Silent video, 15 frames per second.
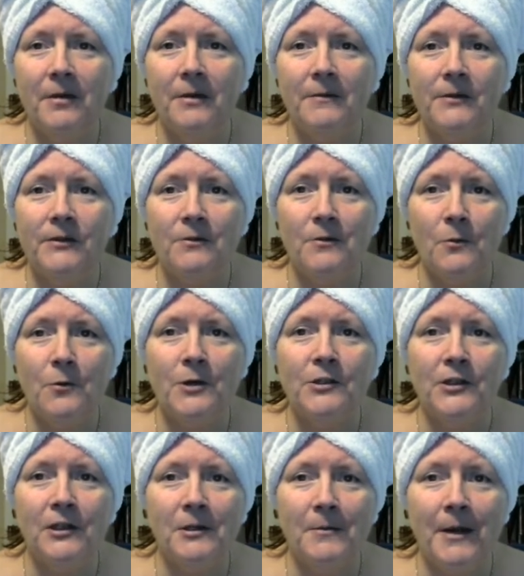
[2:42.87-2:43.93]
pumps through the wart
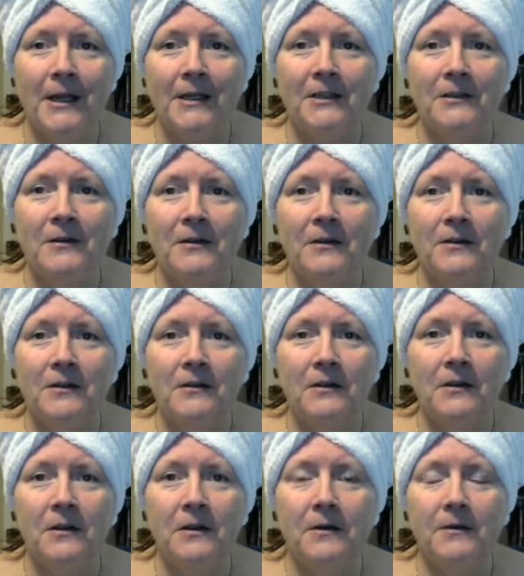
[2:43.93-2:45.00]
chiller back into
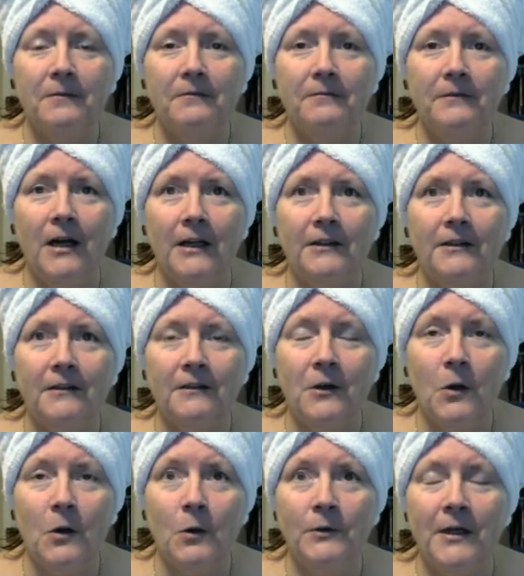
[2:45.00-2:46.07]
the
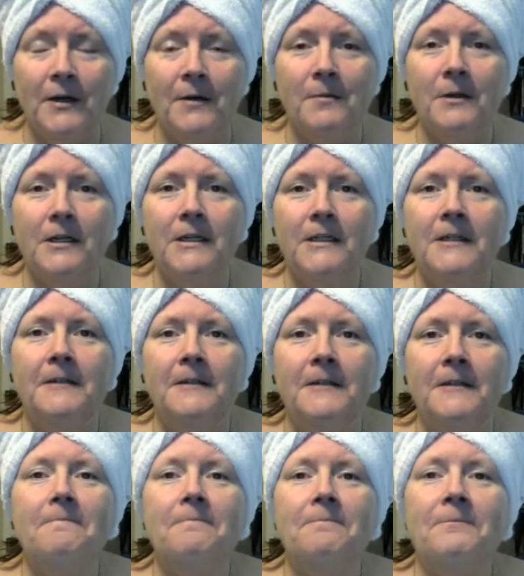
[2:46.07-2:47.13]
cold tub,
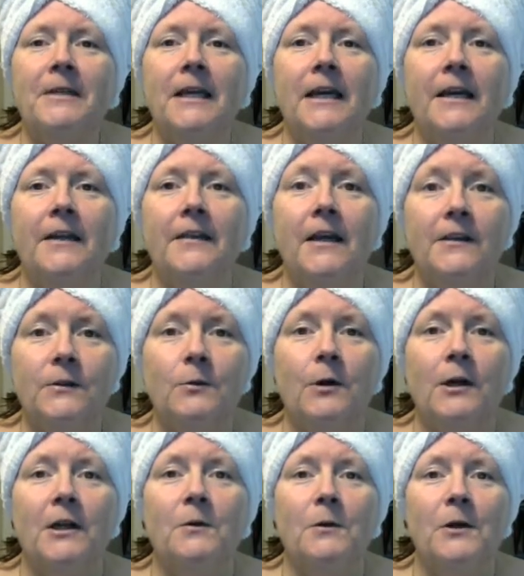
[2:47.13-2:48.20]
and that's
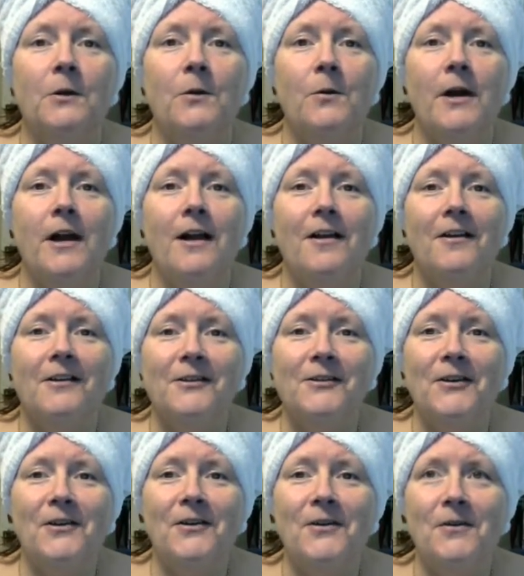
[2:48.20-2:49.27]
working real well.
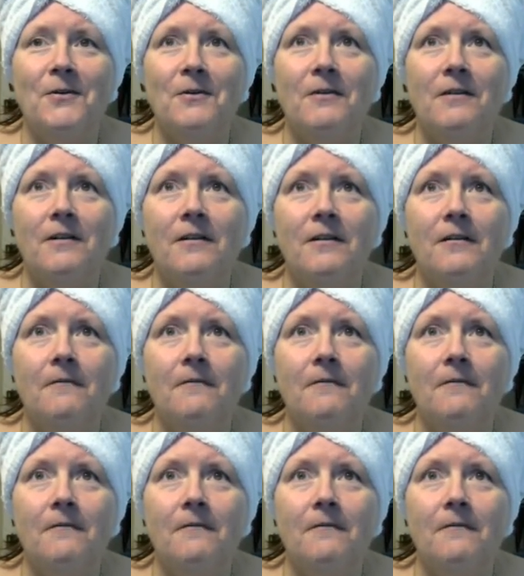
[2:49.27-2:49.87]
So